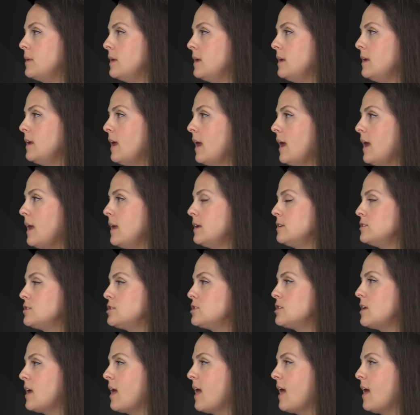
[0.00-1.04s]

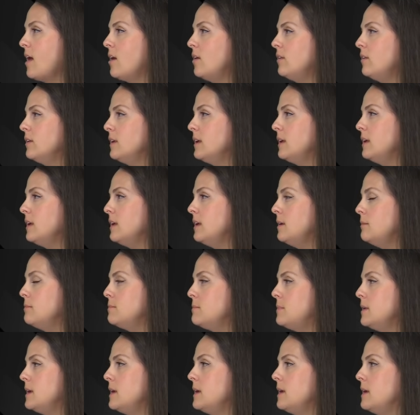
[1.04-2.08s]

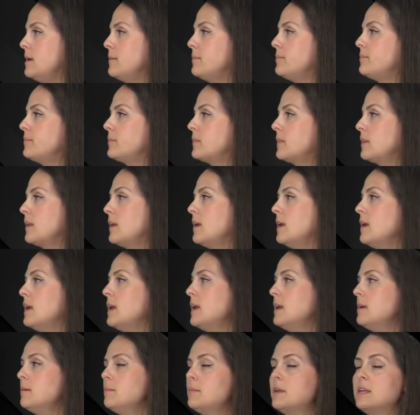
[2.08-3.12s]
P-H-L-E-B.
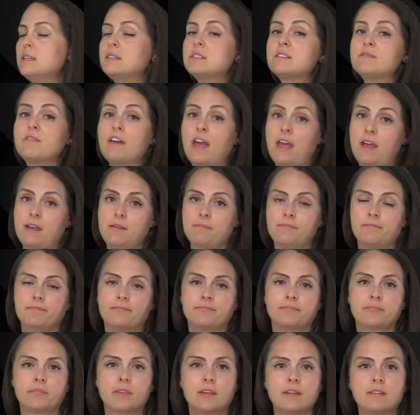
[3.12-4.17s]
It means vein.
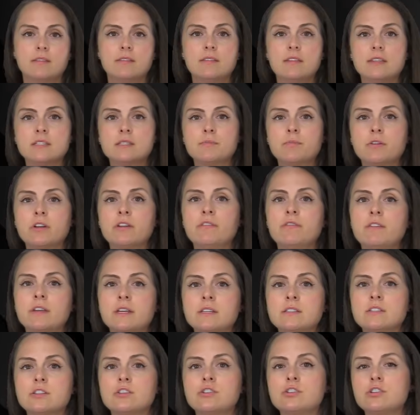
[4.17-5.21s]
This
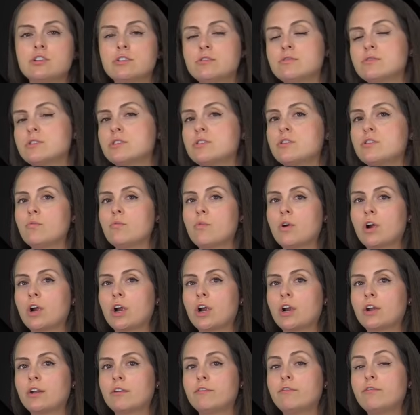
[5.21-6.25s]
prefix is used
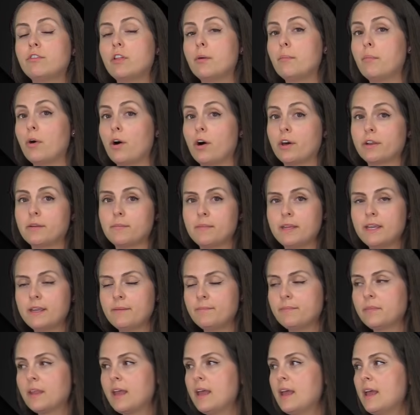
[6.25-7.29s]
word
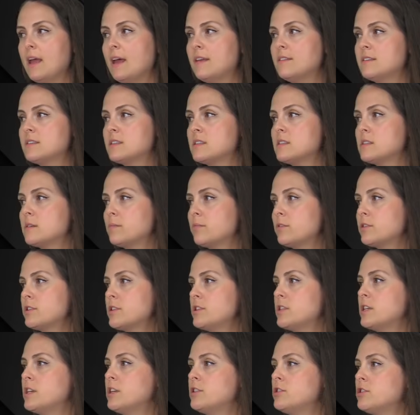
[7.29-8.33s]
phlebotomy, and this is a
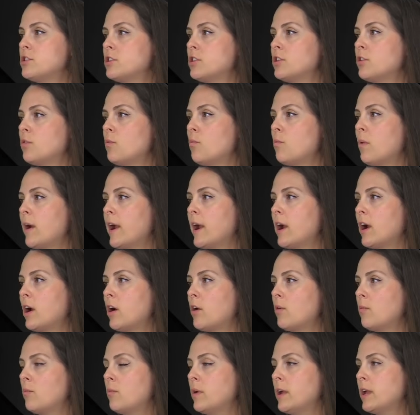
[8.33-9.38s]
procedure
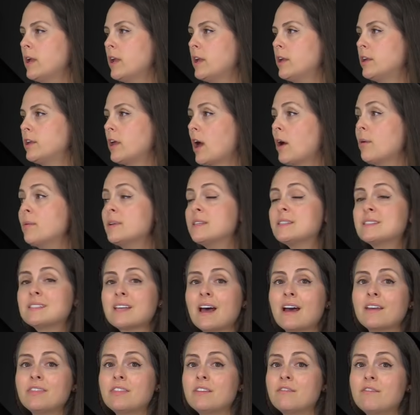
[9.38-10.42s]
where we go
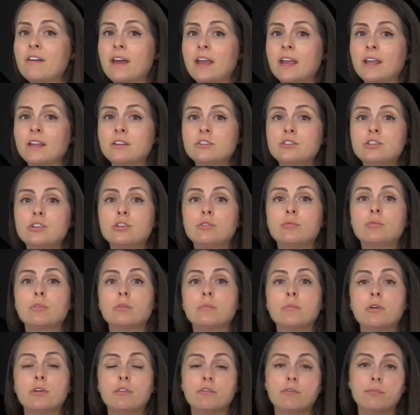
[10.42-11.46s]
inside the vein to
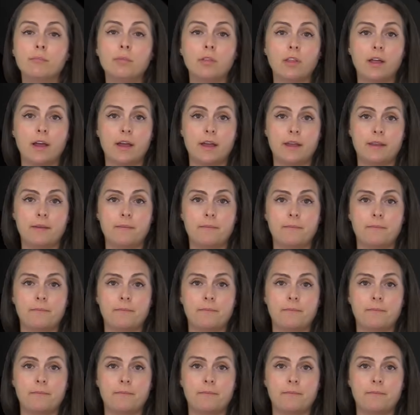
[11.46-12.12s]
remove blood.